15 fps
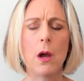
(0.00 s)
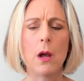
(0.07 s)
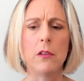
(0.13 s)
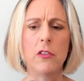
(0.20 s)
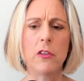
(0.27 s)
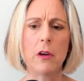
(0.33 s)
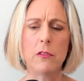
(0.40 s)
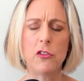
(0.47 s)

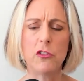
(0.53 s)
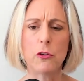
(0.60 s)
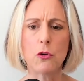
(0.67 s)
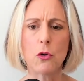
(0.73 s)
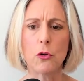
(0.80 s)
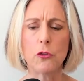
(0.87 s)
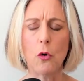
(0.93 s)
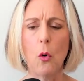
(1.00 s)
and service
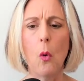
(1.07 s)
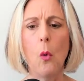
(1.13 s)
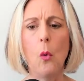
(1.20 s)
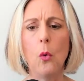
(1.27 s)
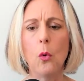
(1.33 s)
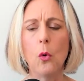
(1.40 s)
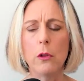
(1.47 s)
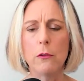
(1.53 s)
across
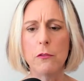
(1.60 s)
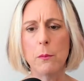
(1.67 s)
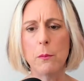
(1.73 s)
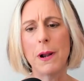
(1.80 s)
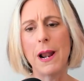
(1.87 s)
all of the